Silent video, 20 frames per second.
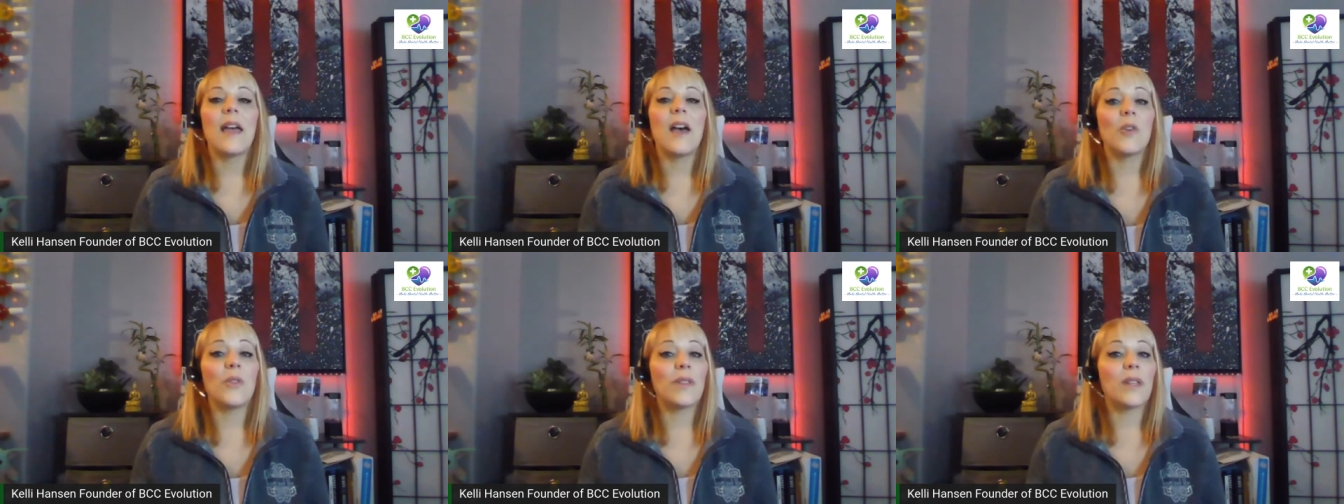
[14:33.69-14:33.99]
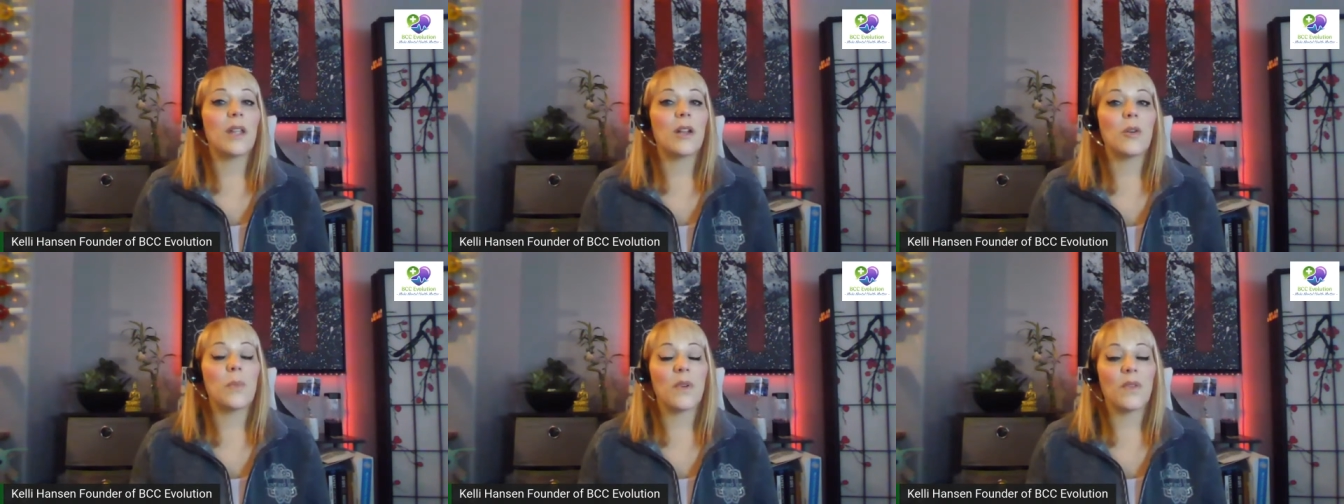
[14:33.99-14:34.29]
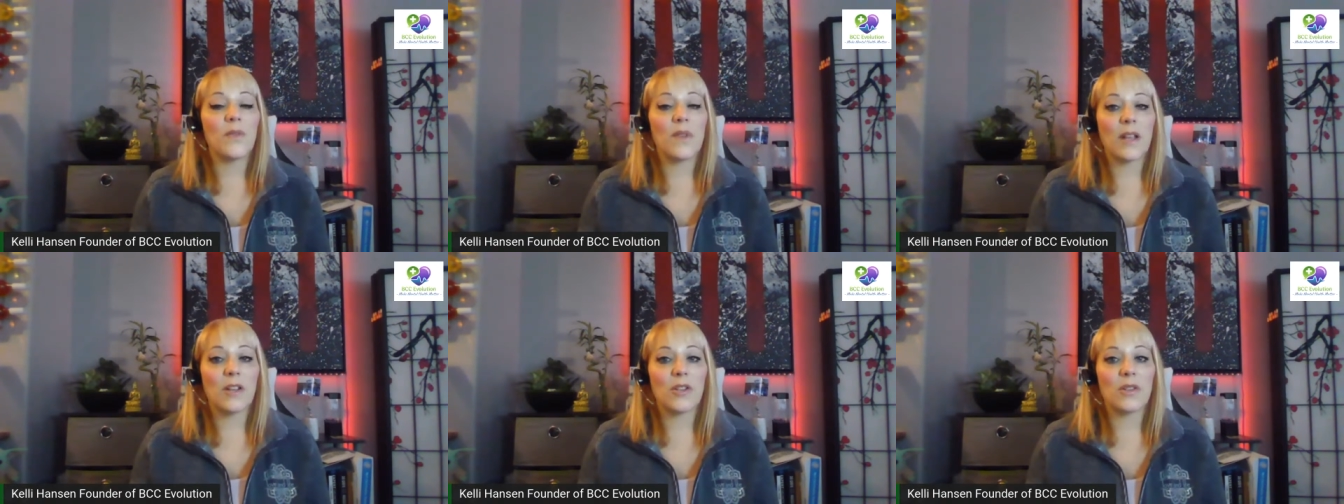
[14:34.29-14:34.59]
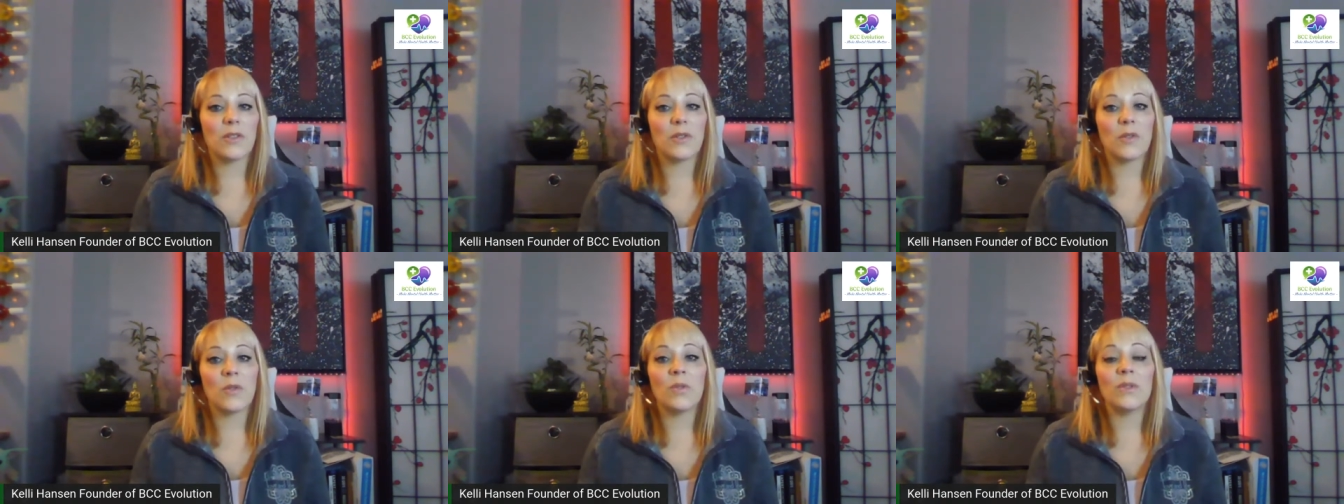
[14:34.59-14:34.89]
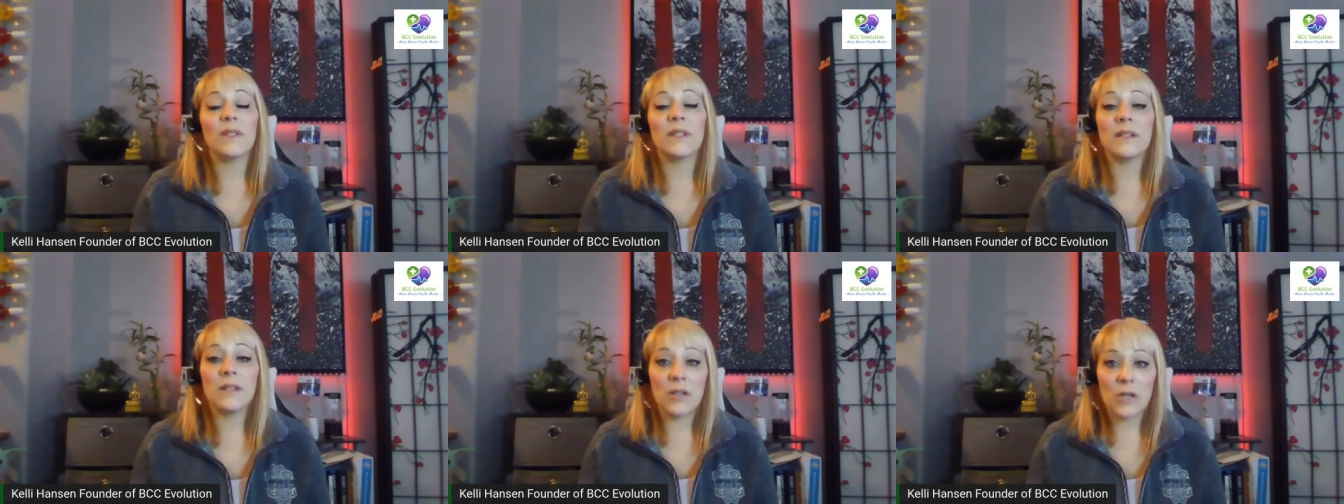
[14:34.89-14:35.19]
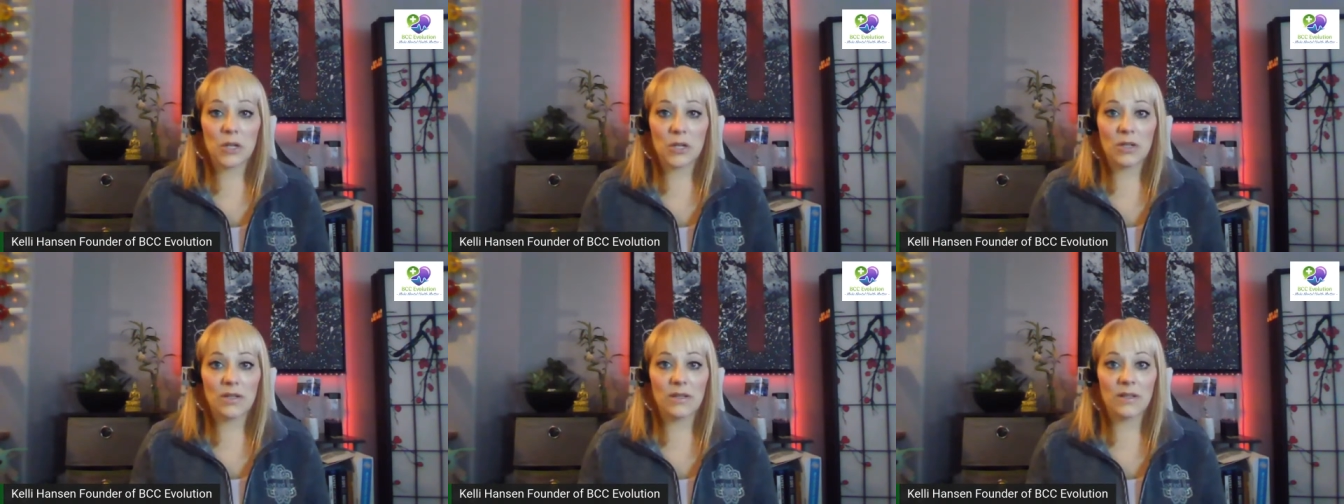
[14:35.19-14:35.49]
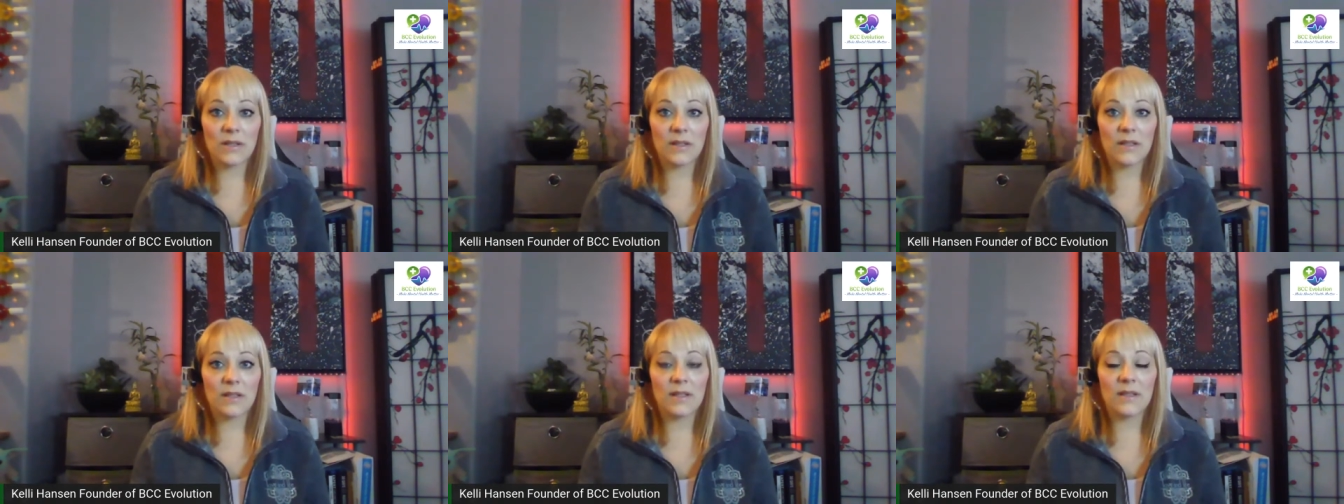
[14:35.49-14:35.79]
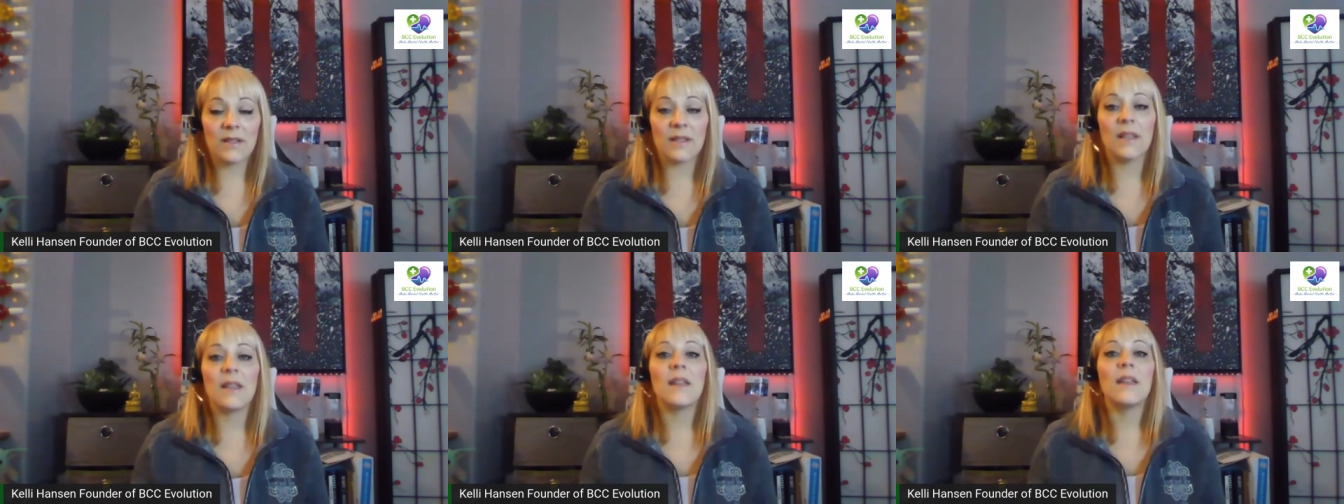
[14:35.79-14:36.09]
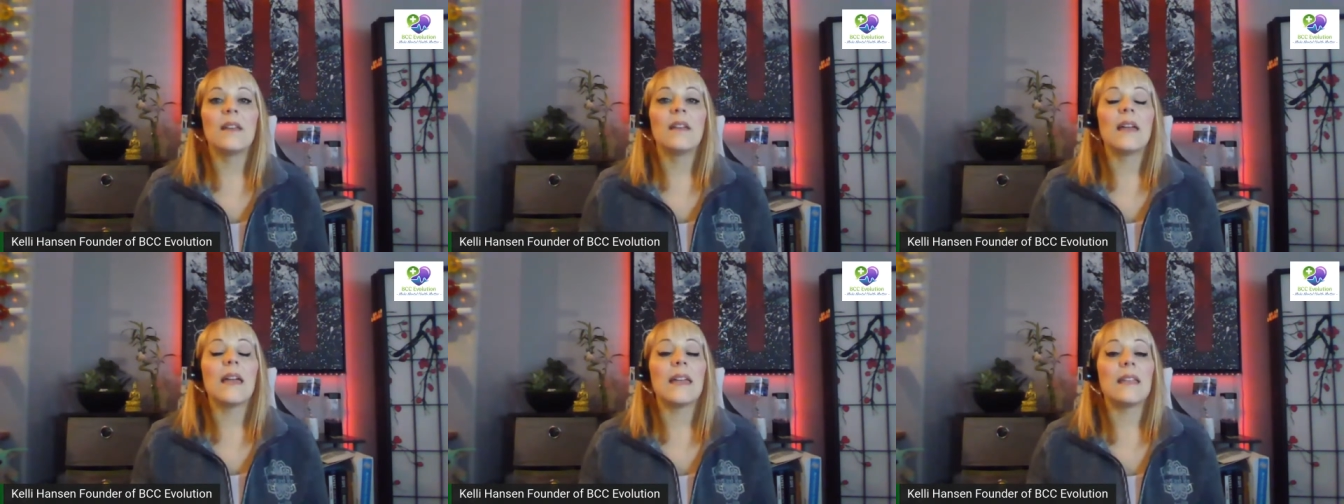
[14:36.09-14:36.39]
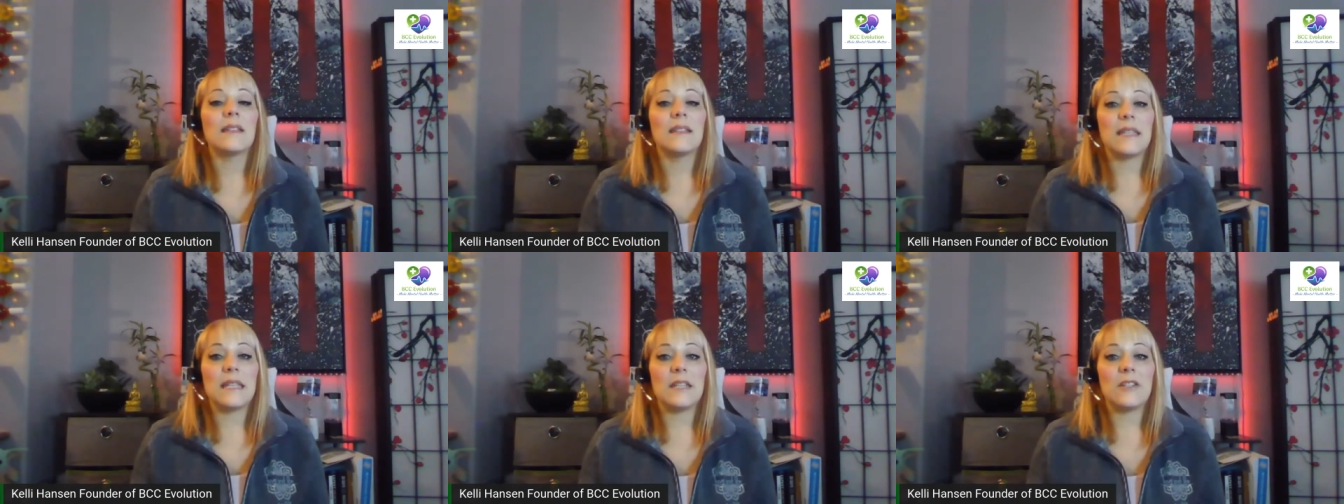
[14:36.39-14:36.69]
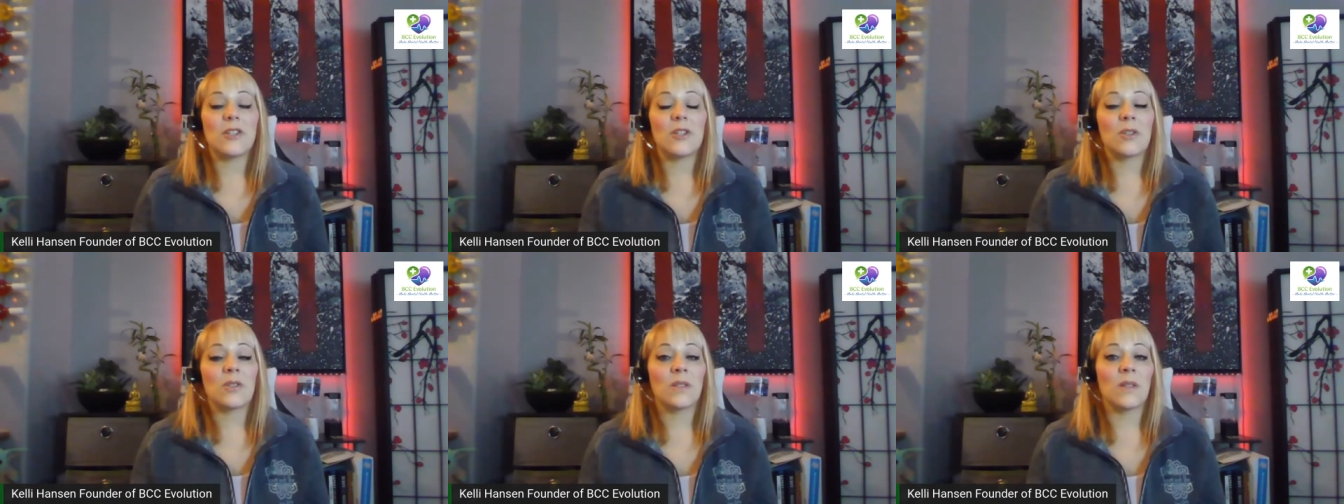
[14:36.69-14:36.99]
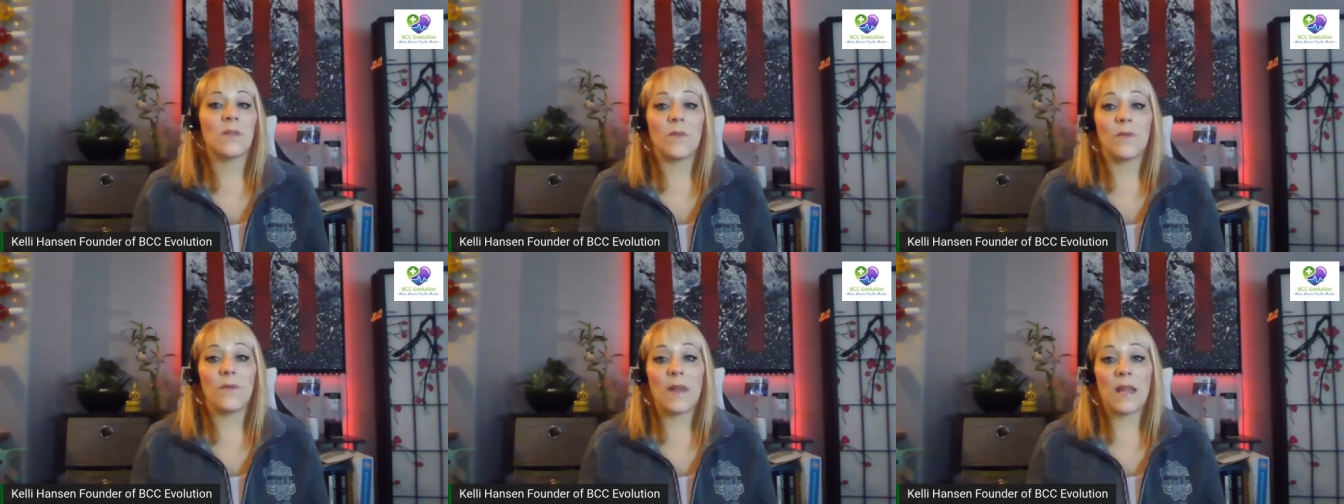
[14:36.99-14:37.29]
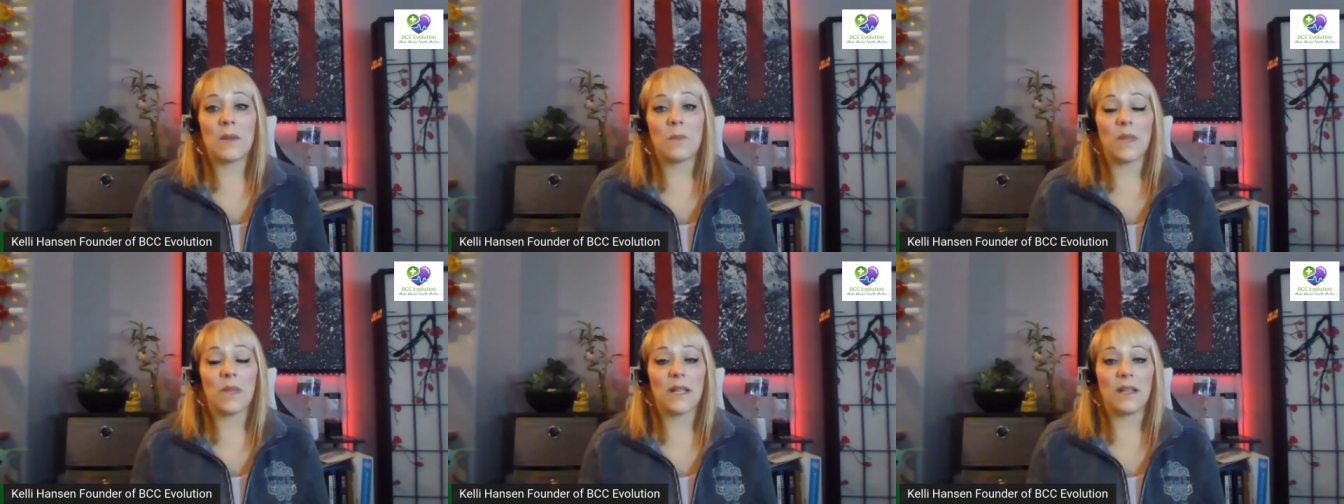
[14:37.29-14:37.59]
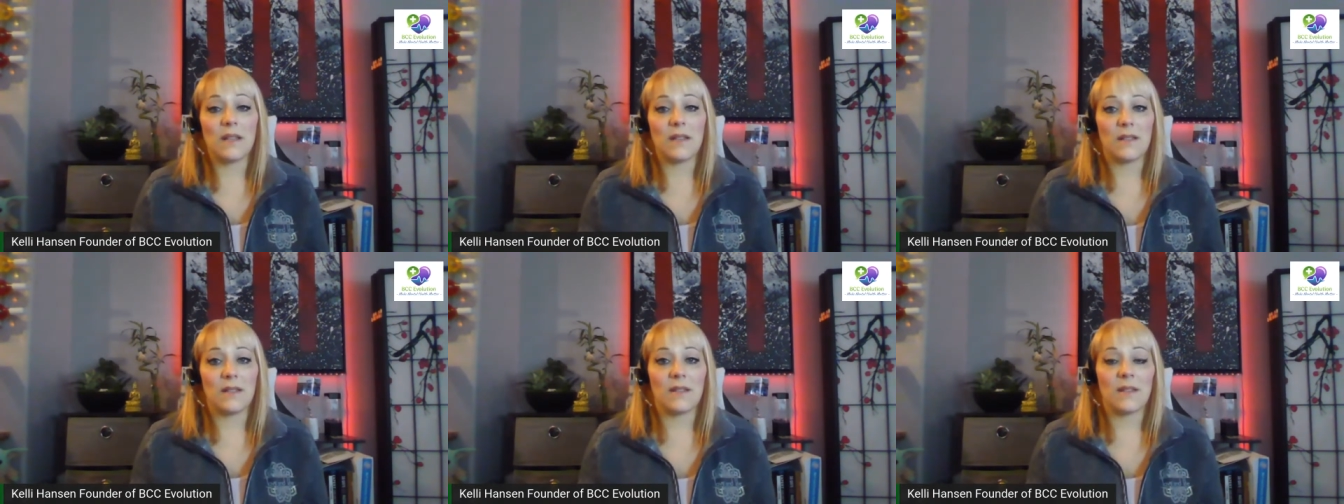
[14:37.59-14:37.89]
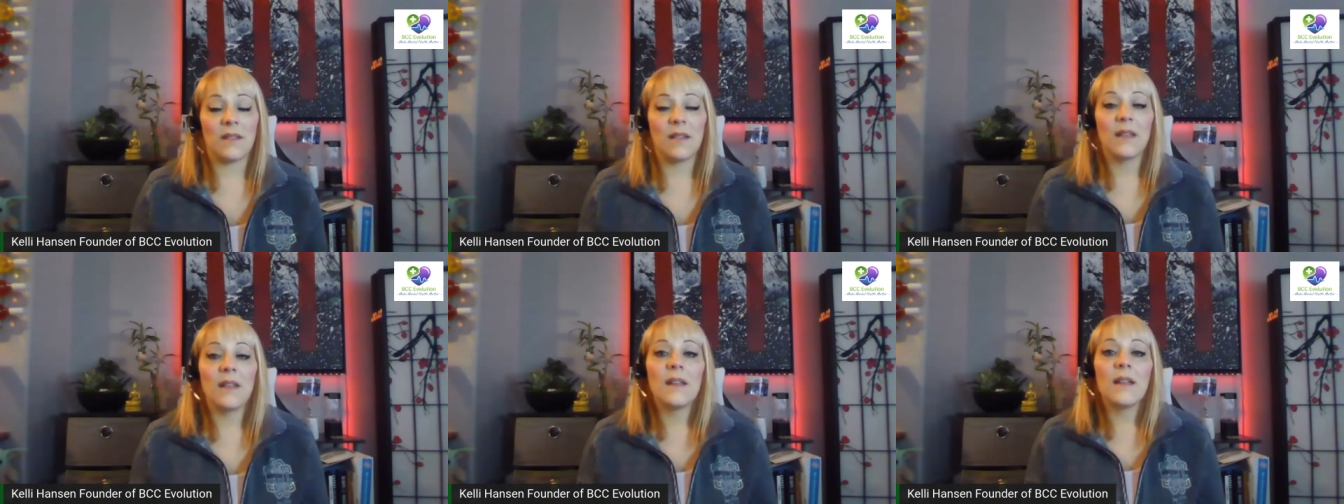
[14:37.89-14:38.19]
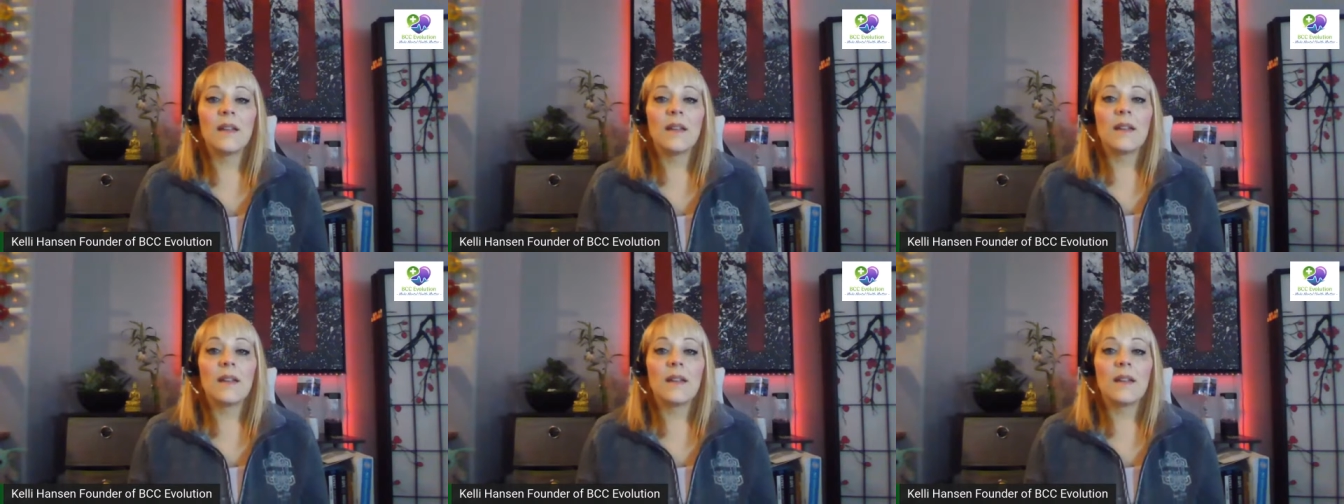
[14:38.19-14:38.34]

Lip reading: healthcare professionals and nurses, and teachers and families.